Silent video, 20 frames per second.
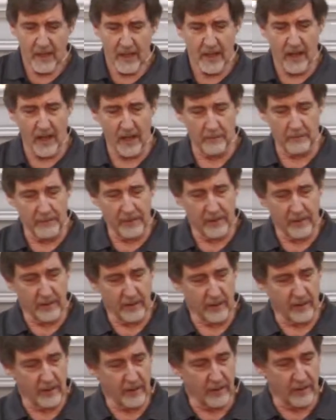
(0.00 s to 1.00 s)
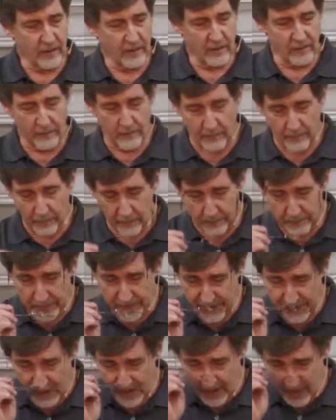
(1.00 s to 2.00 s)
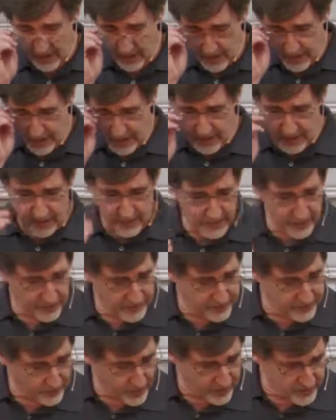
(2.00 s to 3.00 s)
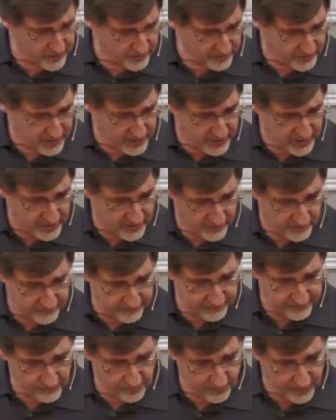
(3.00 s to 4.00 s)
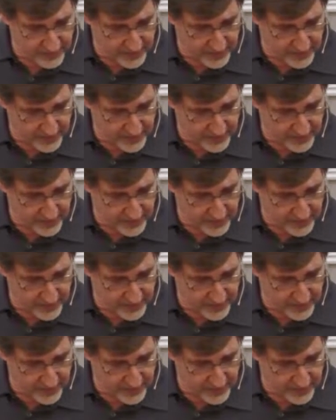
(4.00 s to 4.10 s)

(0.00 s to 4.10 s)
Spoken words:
But then the instructions he gives, or the